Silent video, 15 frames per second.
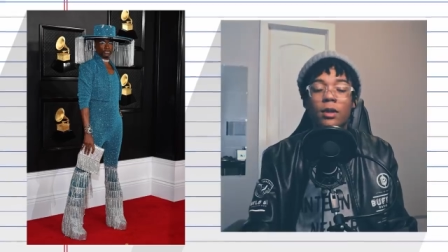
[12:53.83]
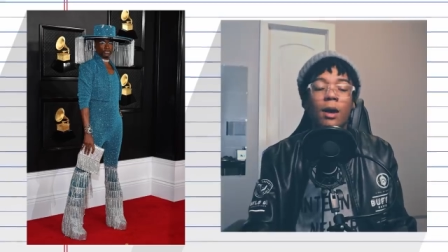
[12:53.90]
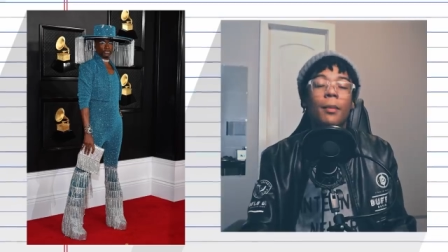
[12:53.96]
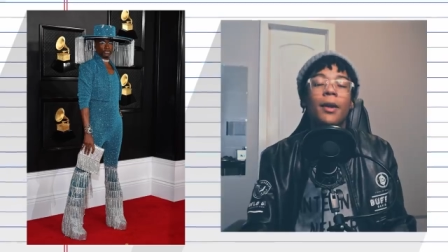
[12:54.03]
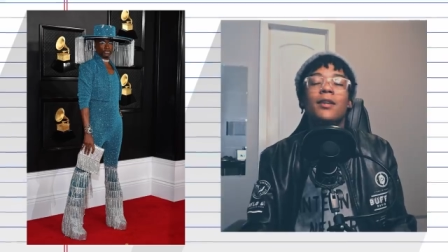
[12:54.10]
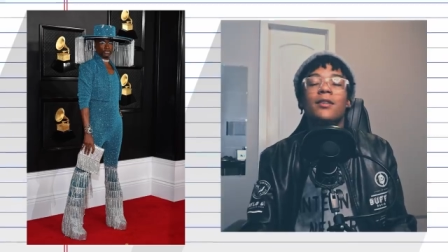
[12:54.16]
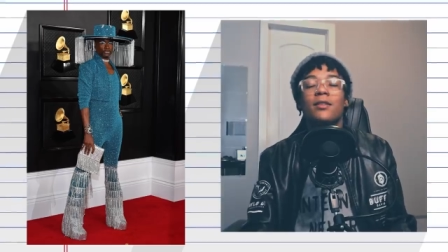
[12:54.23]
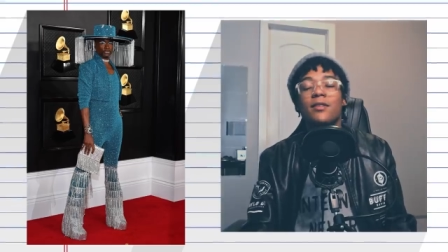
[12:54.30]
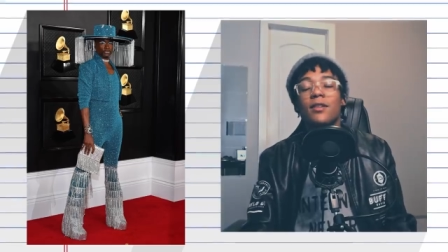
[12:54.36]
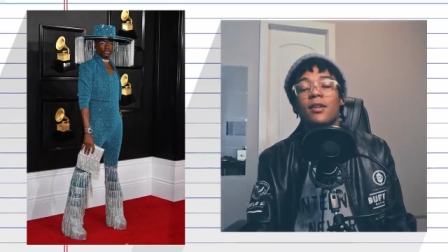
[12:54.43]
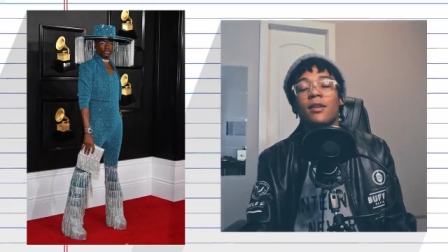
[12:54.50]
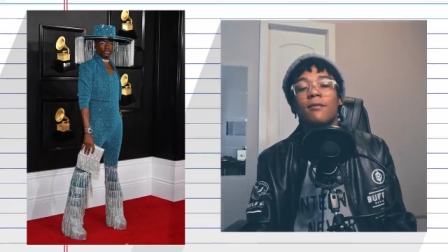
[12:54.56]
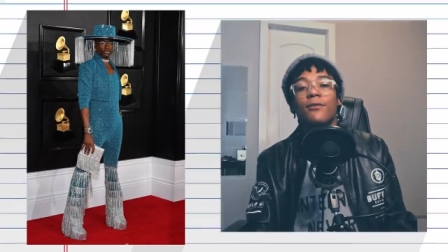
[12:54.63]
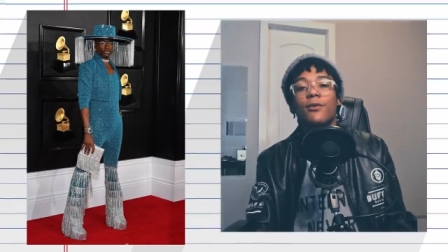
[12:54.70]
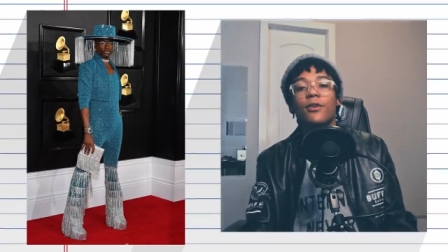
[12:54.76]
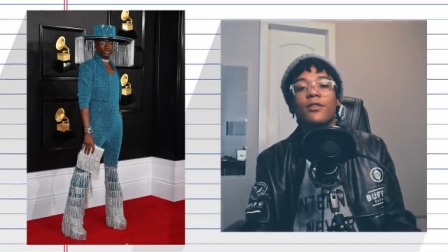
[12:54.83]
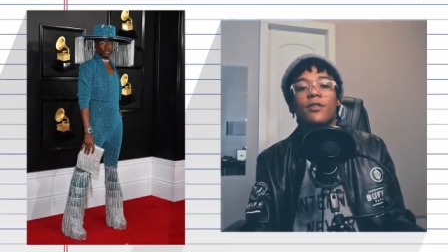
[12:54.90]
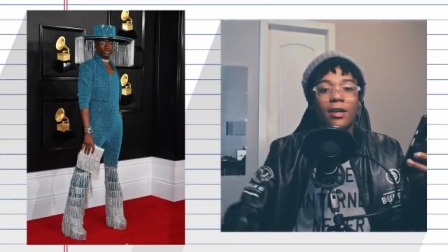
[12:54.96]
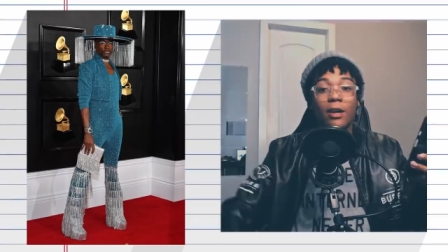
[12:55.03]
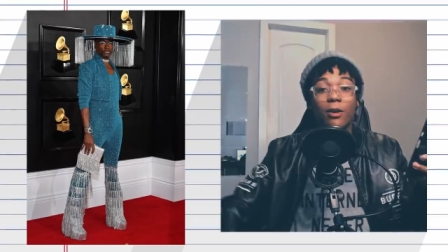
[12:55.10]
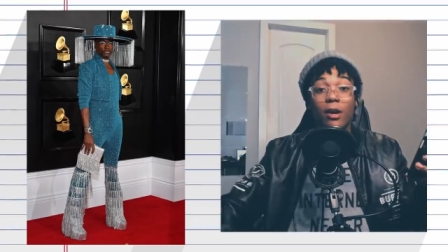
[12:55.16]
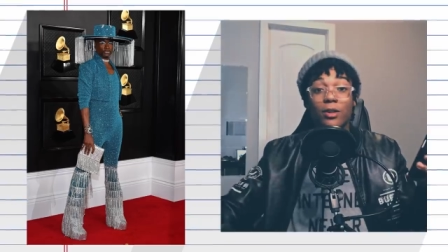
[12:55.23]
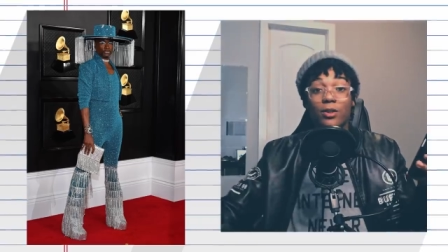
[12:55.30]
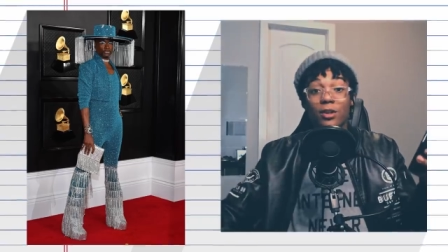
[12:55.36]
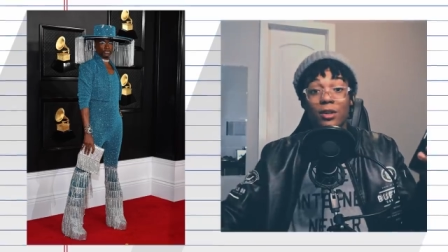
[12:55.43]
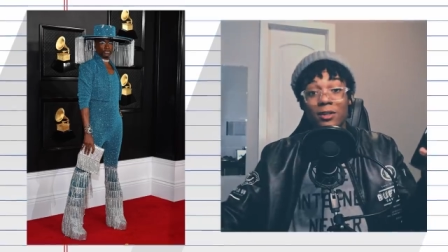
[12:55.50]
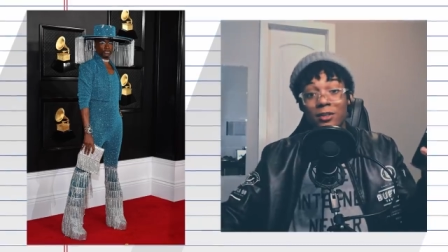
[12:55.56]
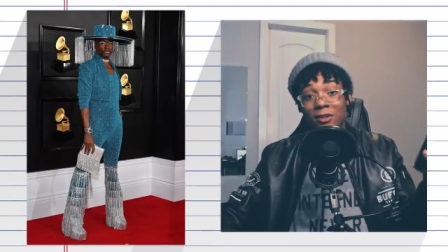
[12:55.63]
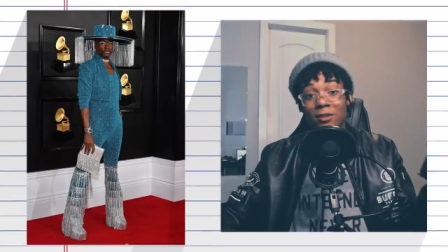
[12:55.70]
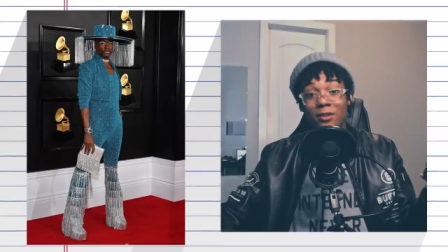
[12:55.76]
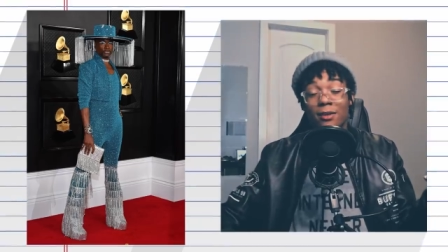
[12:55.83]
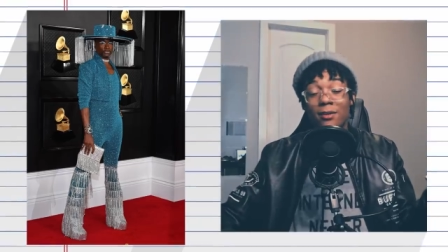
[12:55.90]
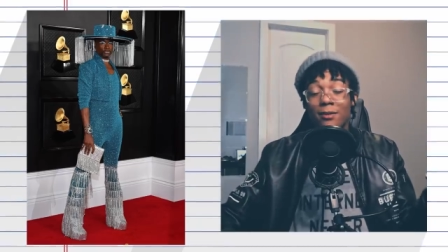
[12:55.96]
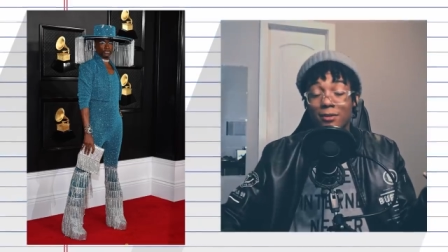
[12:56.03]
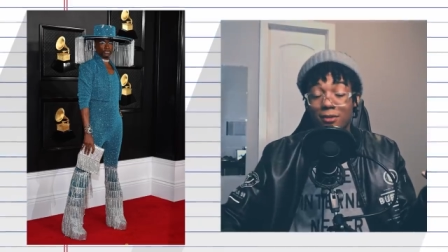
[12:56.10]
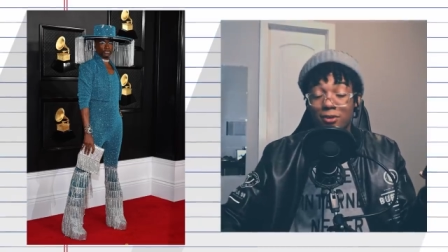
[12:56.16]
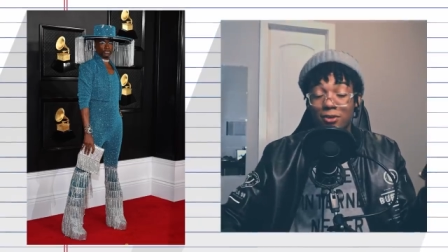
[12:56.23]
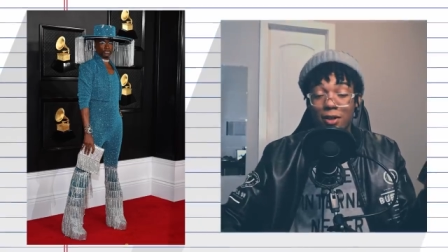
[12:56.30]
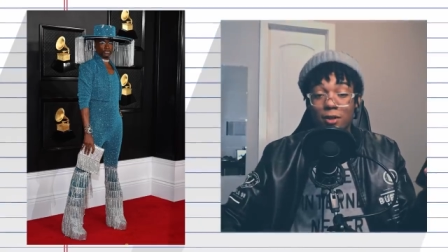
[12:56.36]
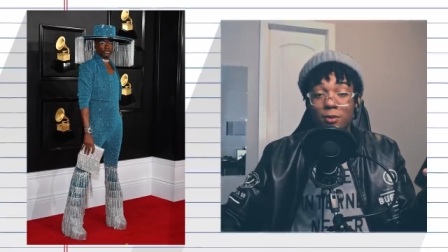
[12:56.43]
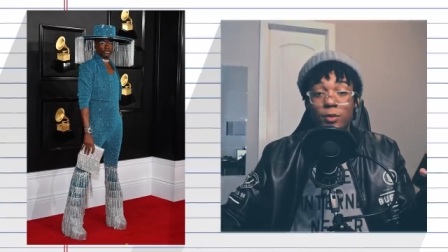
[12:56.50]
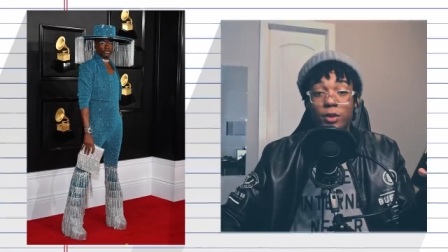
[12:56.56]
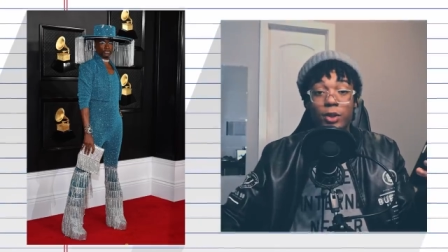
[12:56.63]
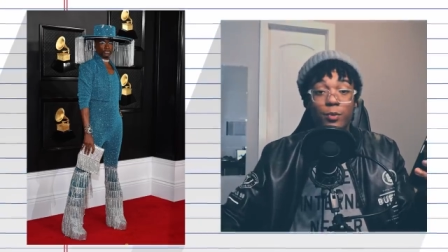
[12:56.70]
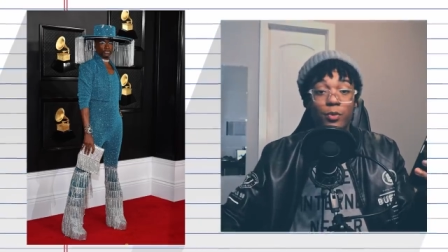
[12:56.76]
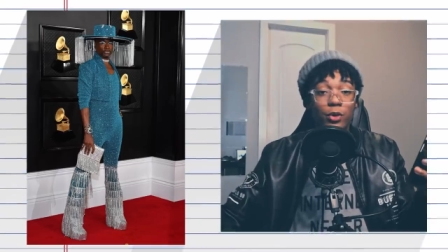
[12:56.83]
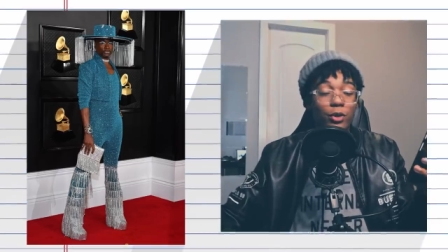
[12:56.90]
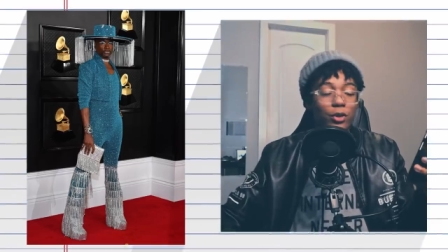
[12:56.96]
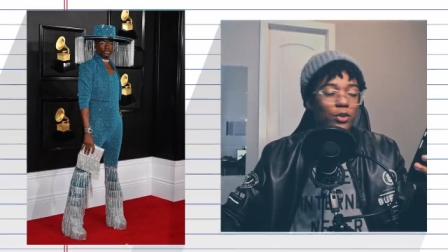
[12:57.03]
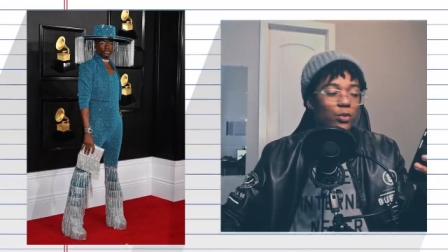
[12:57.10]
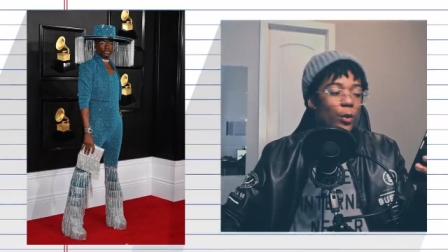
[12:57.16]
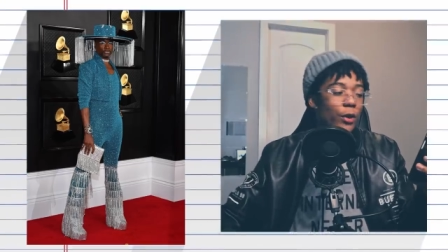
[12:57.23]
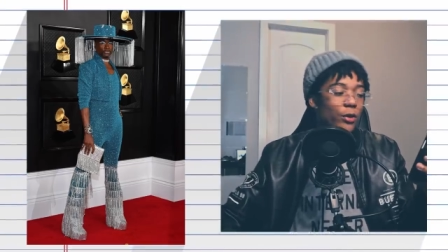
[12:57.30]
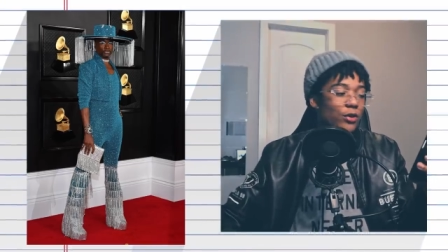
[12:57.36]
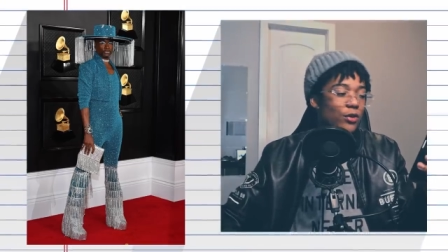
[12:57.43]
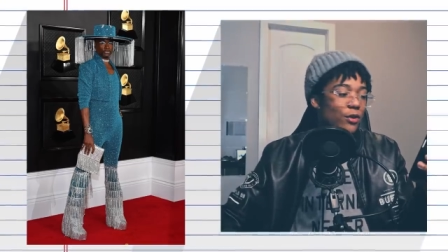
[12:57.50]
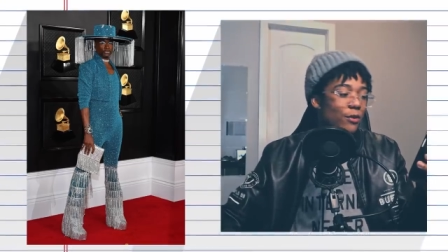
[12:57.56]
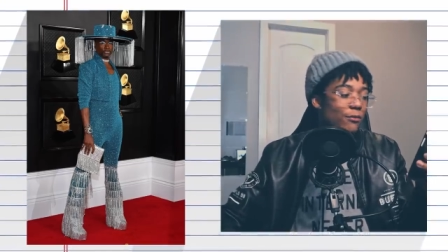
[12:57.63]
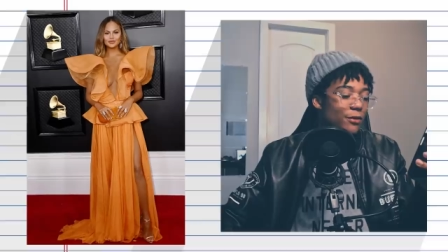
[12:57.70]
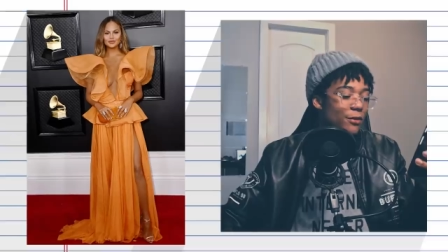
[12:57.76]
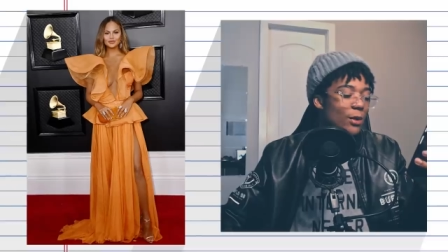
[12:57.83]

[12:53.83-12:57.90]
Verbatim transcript: Amazing singing voice. Congratulations on your success, Billy Porter. It's well deserved.